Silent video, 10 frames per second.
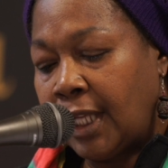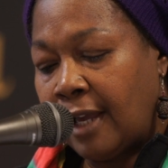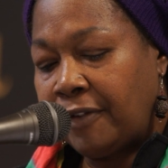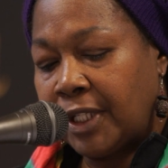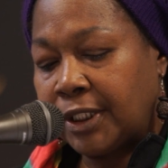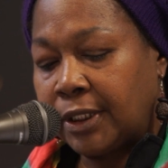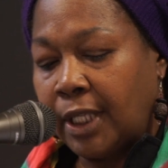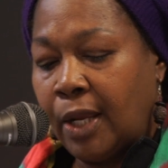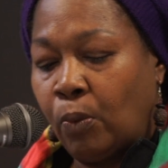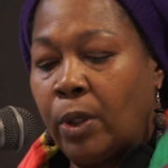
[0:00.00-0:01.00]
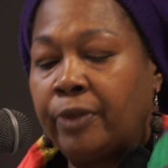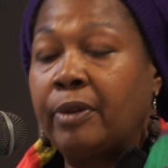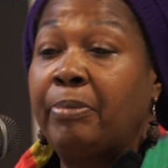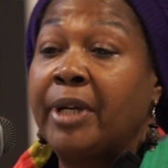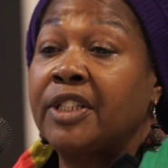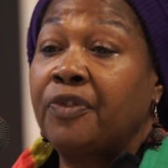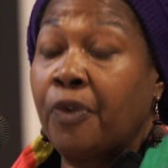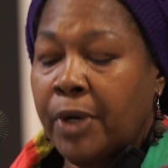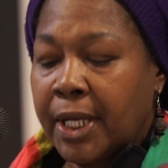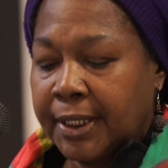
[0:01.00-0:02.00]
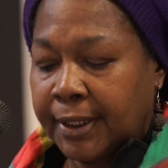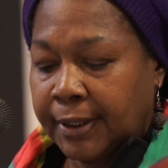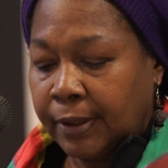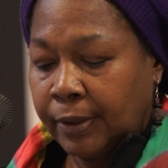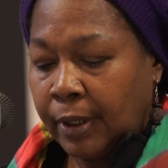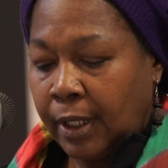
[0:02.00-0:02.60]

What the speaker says: love us and want the best for us,